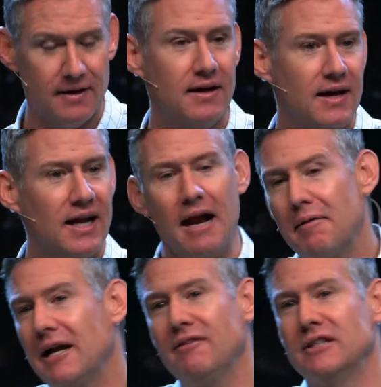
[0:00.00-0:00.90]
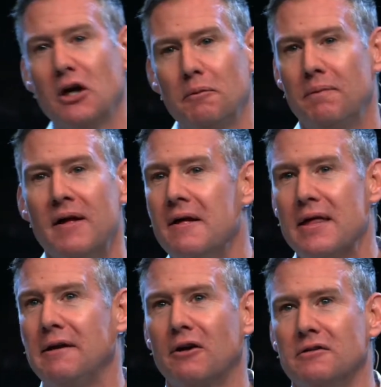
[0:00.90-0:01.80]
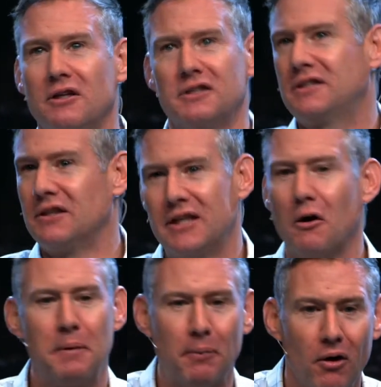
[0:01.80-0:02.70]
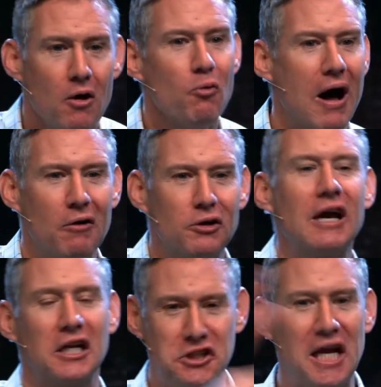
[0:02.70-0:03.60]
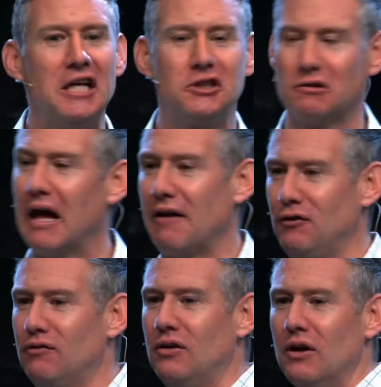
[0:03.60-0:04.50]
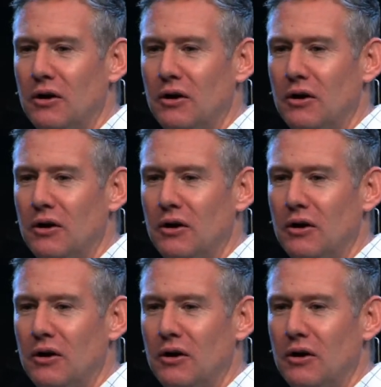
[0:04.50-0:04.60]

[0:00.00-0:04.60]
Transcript: And I'm not even telling that you're telling people, wow, you got to change your life. You're